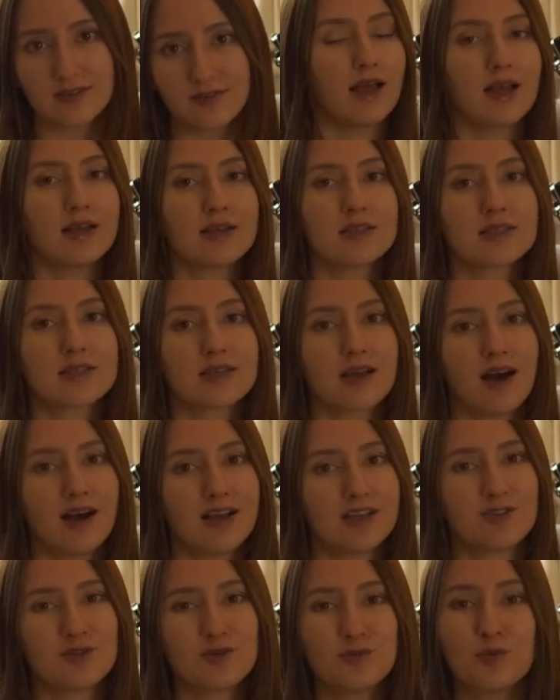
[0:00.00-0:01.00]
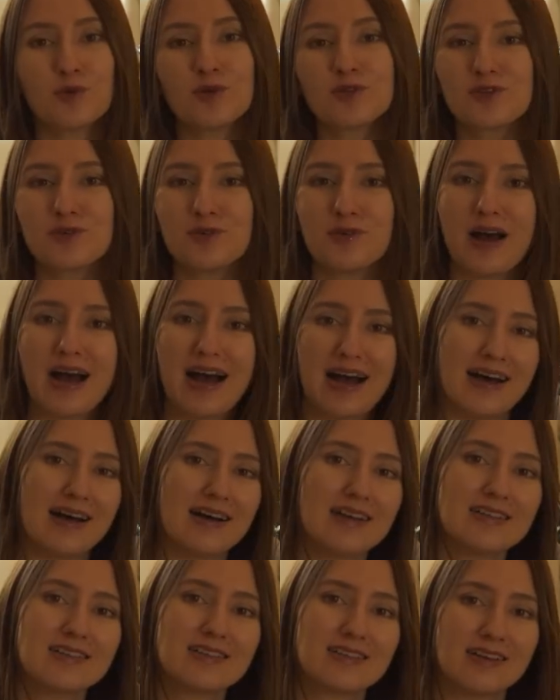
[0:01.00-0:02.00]
And I do want to
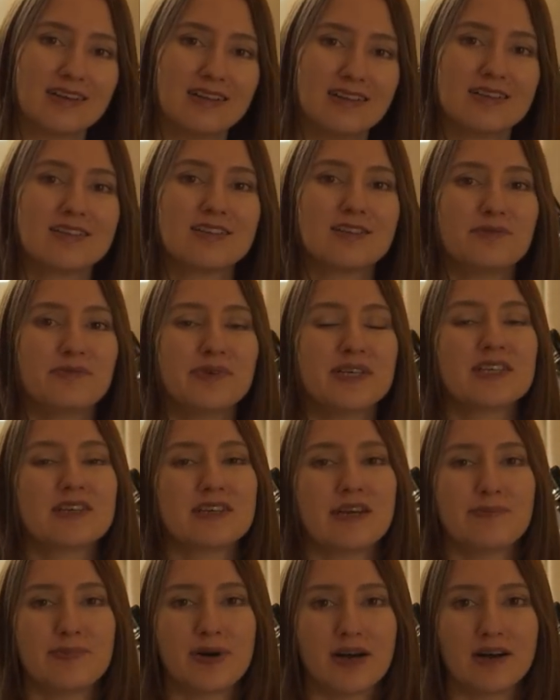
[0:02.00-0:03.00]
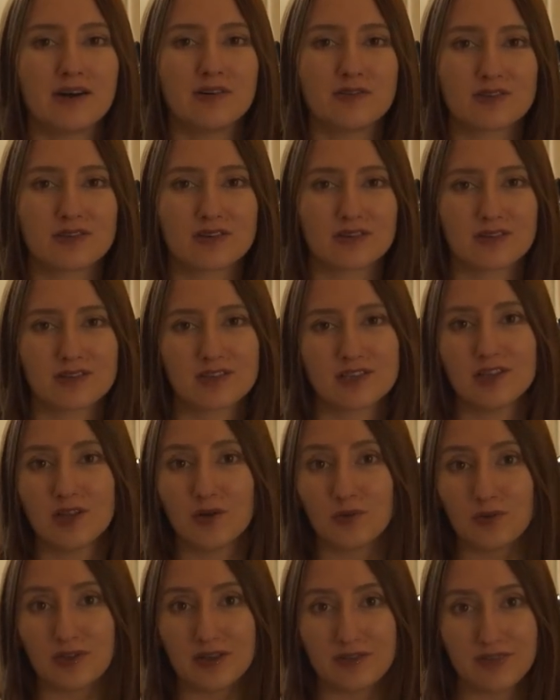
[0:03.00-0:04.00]
add a little bit about
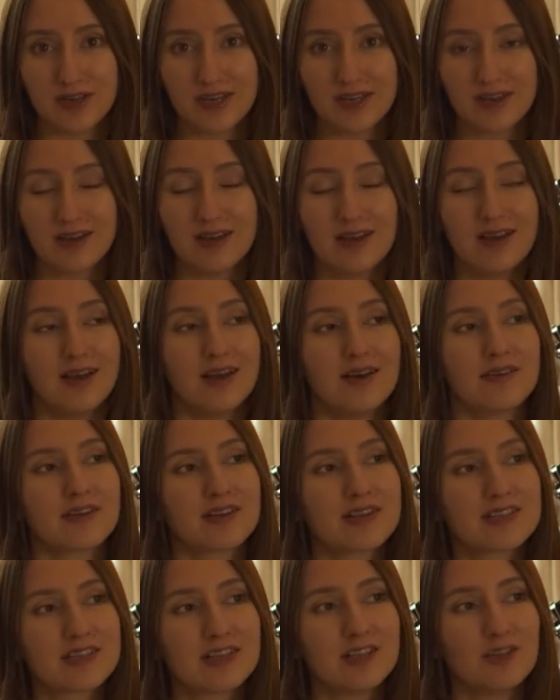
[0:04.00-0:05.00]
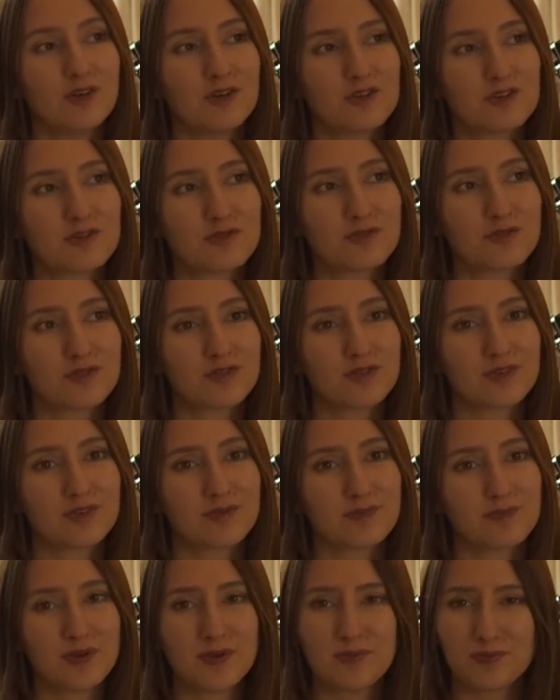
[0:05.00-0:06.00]
slow living, because a lot of
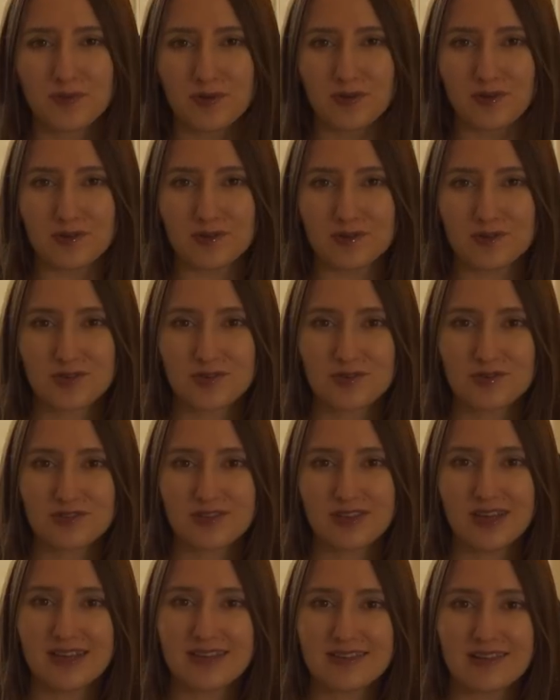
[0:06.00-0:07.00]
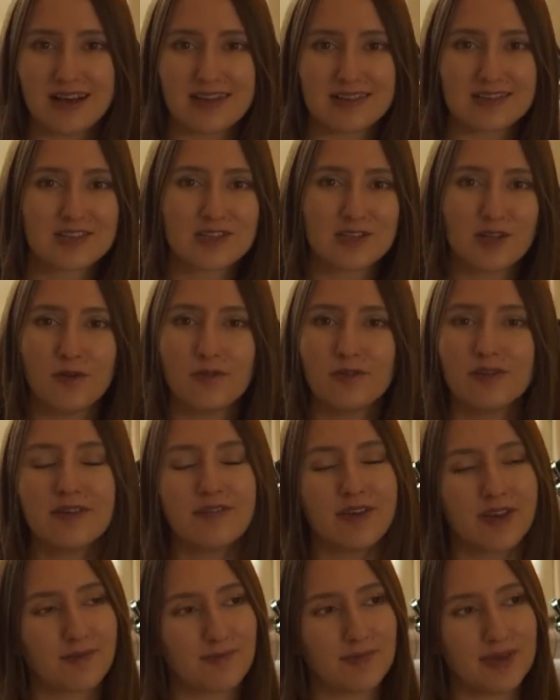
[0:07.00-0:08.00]
people do think that slow
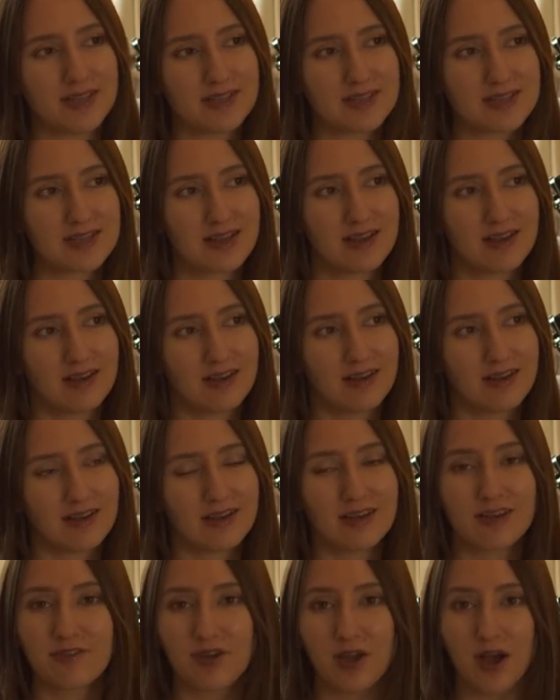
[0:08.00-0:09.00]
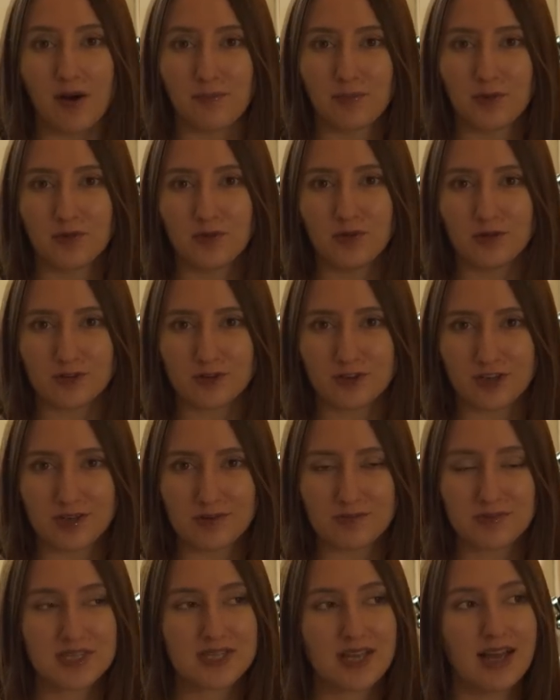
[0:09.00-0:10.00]
living means giving up on your
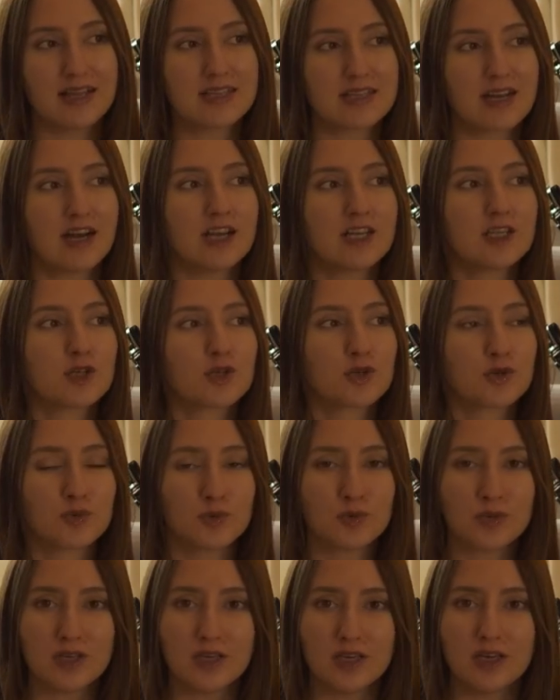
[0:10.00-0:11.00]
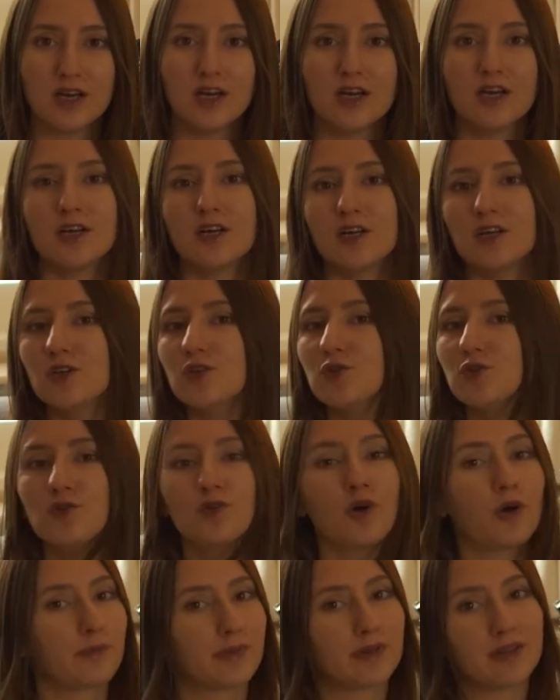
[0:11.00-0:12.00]
dreams, and I truly do
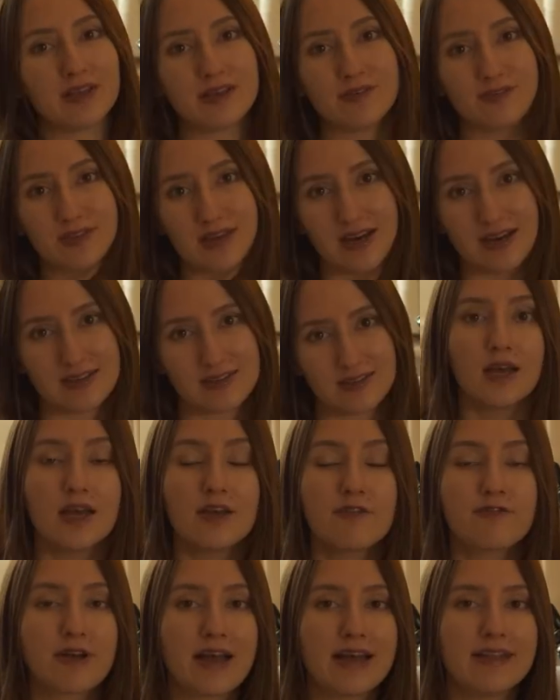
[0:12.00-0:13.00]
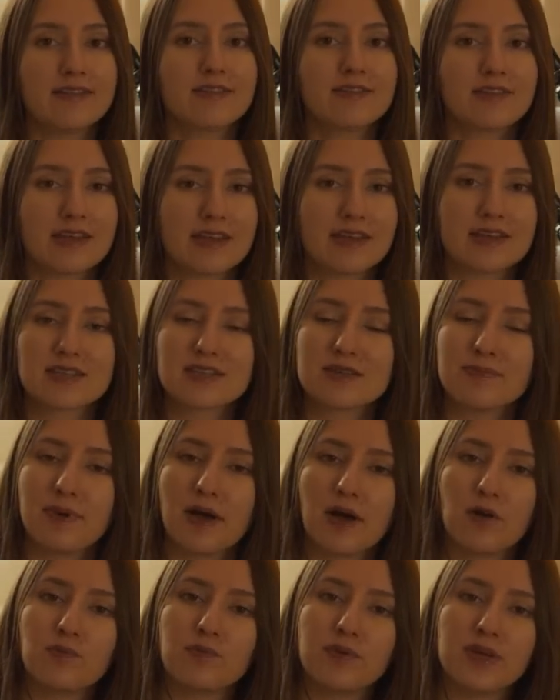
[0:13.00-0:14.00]
not believe that. If anything, it's
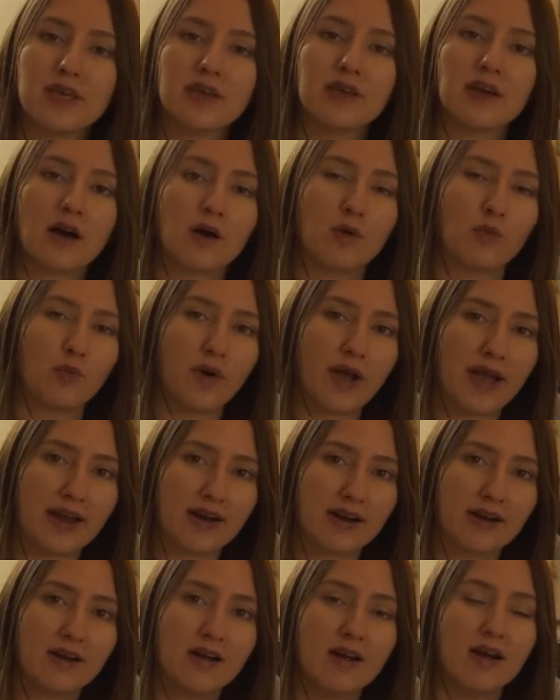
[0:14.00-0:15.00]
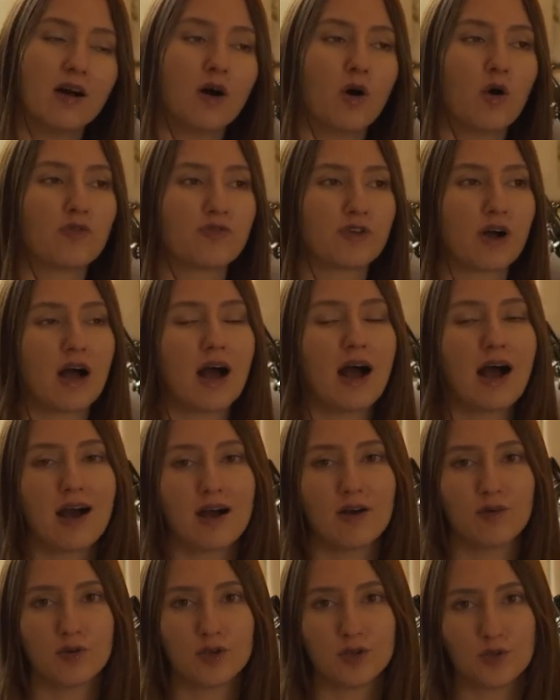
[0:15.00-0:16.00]
about being aware of
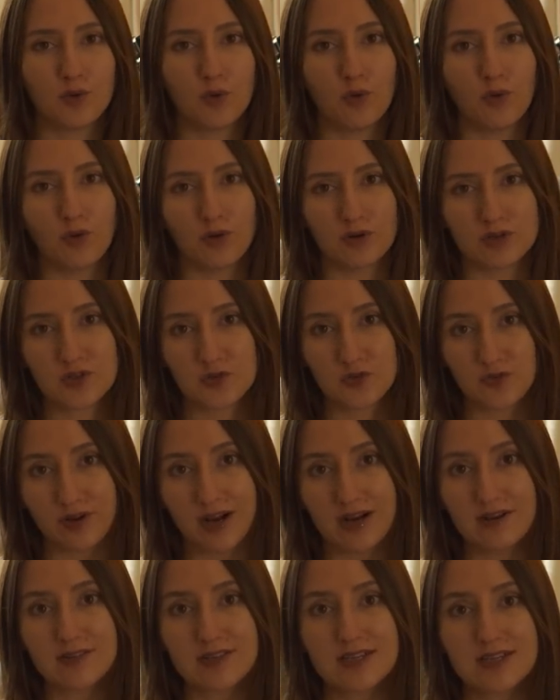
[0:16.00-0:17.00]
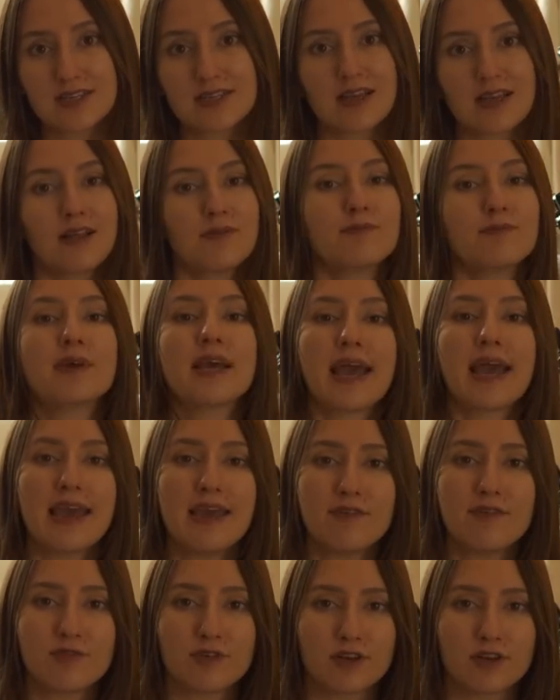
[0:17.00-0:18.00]
how your surroundings and
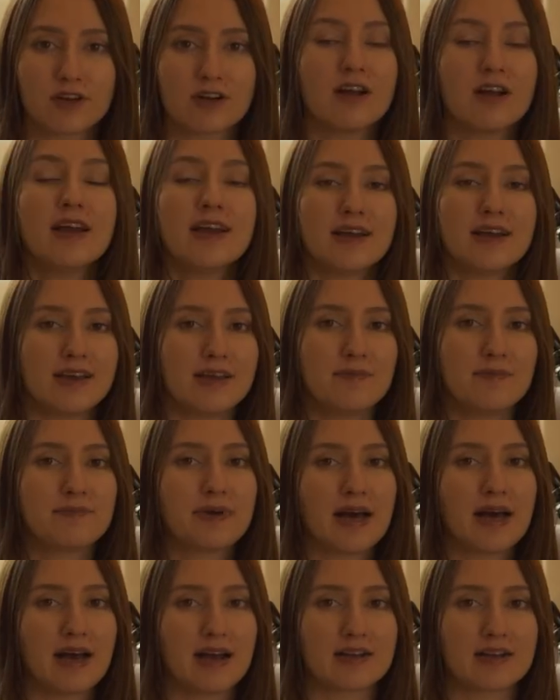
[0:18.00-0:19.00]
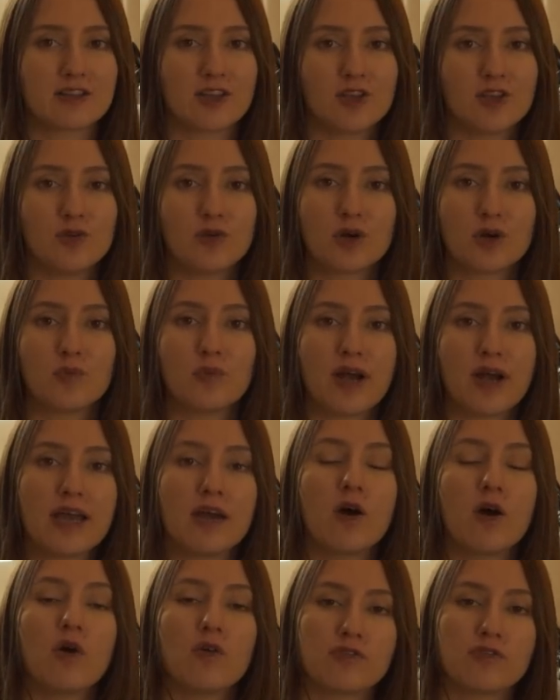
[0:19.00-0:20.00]
behavior impact your
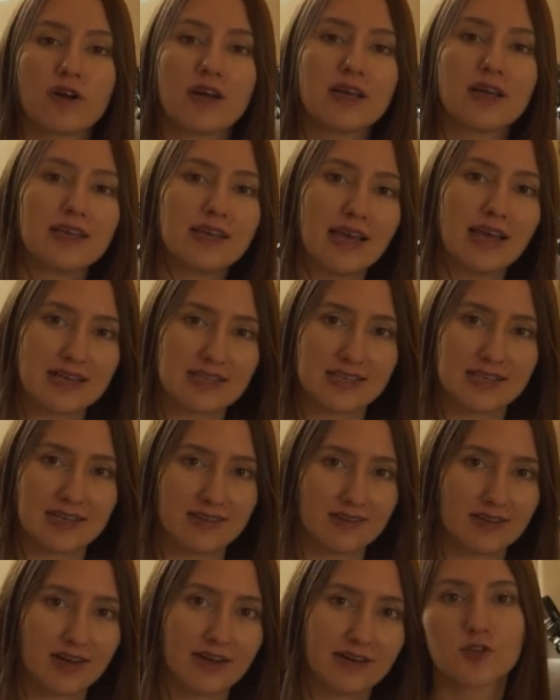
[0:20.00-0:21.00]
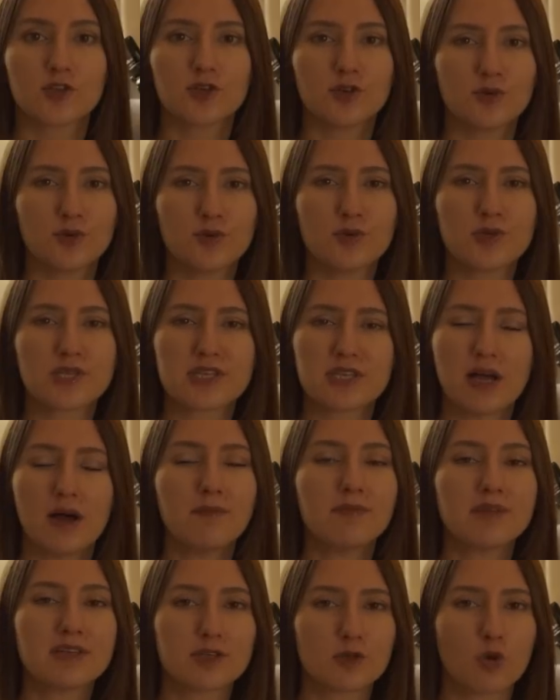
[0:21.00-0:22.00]
way of getting there. To
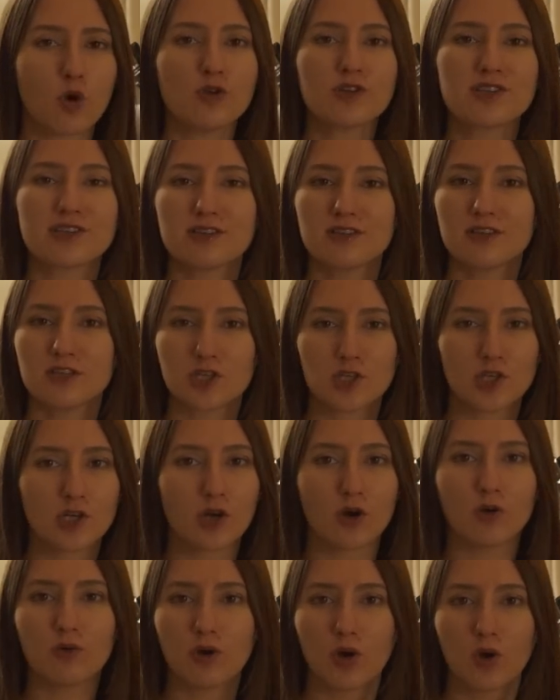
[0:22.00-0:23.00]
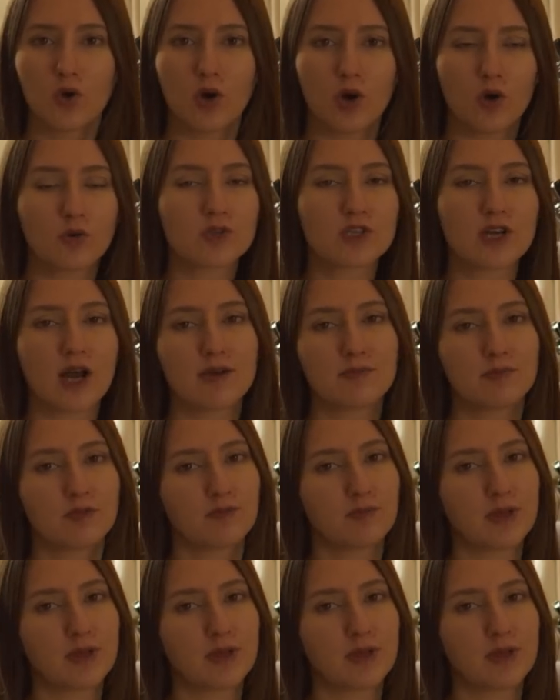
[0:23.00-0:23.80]
some, this constant go, go, go type of